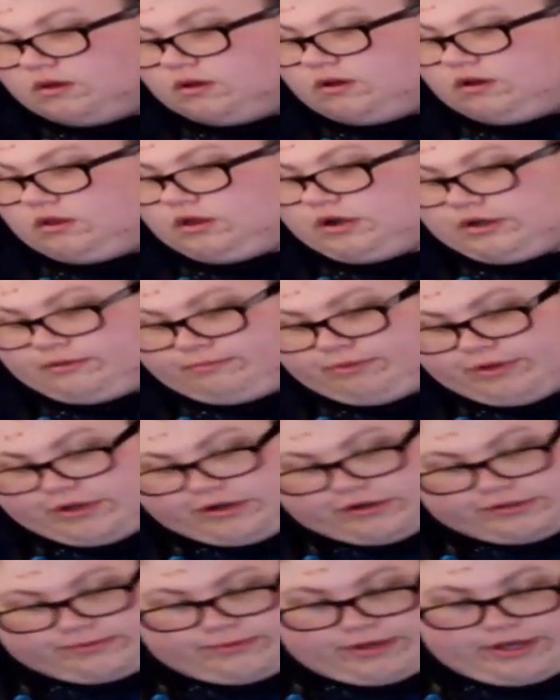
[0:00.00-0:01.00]
a lot of
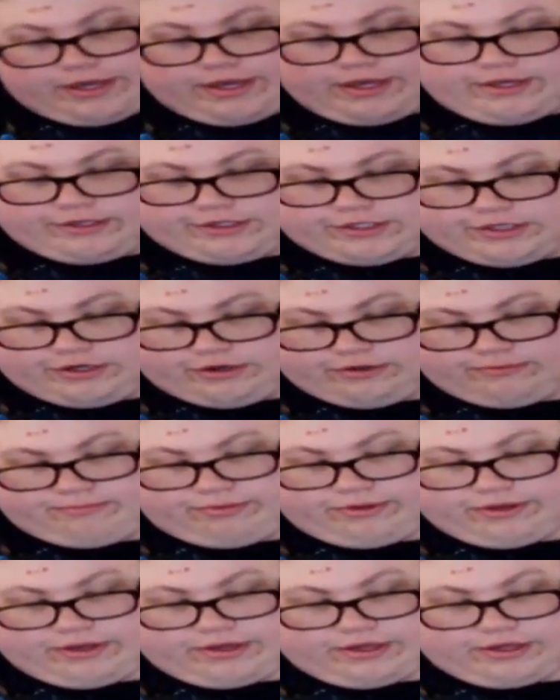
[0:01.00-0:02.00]
players my age started
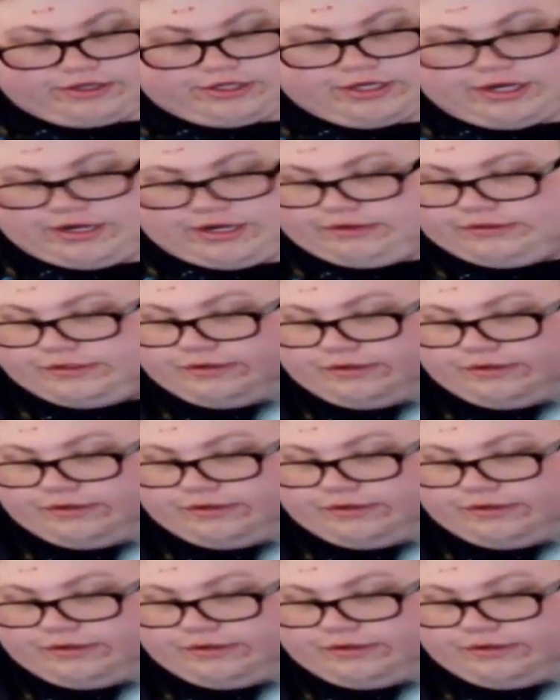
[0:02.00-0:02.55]
playing at Shadows